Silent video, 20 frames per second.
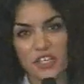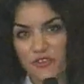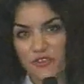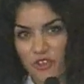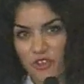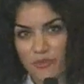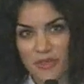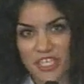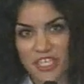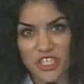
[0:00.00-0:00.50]

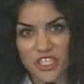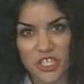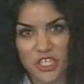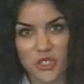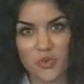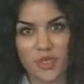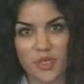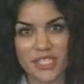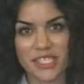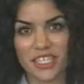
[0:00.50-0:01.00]

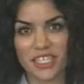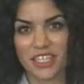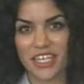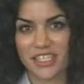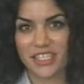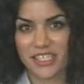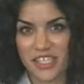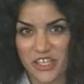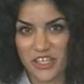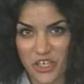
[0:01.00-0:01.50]
information when
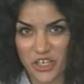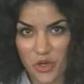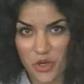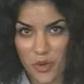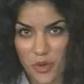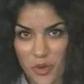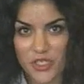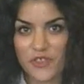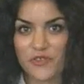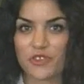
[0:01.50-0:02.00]
selecting our
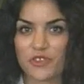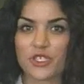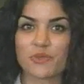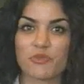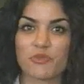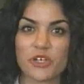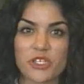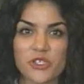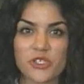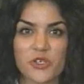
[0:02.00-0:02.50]
course for
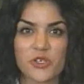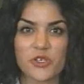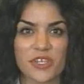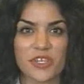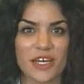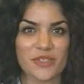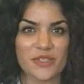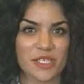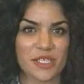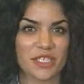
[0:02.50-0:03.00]
Spring
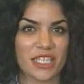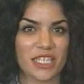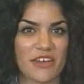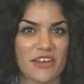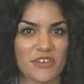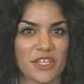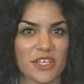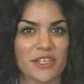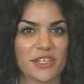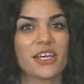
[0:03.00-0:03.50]

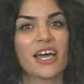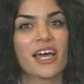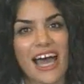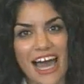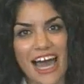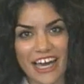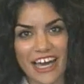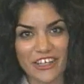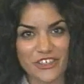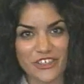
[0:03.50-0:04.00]
2011
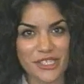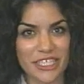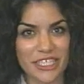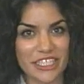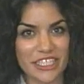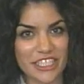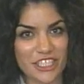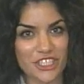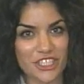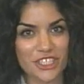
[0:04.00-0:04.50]
Honors
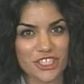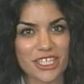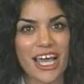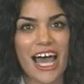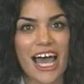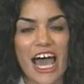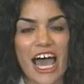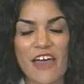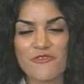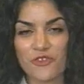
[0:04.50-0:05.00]
English.
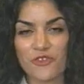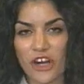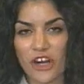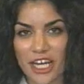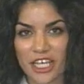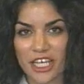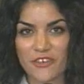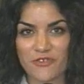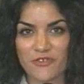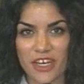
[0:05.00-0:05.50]
I'm
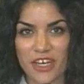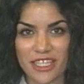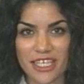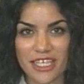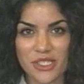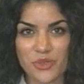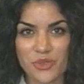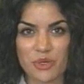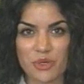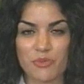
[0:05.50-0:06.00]
Veronica
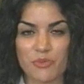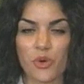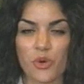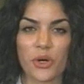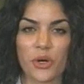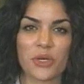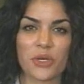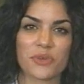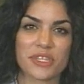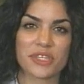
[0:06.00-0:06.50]
Velez,
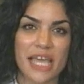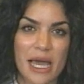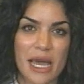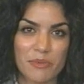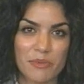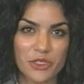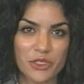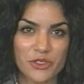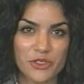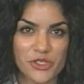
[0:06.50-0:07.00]
reporting with
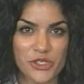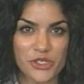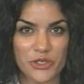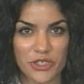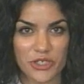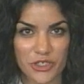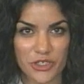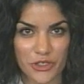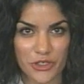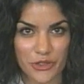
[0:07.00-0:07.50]
Capital
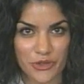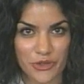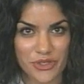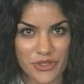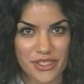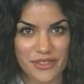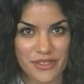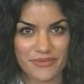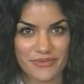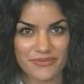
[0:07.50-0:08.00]
Student
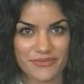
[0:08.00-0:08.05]
News.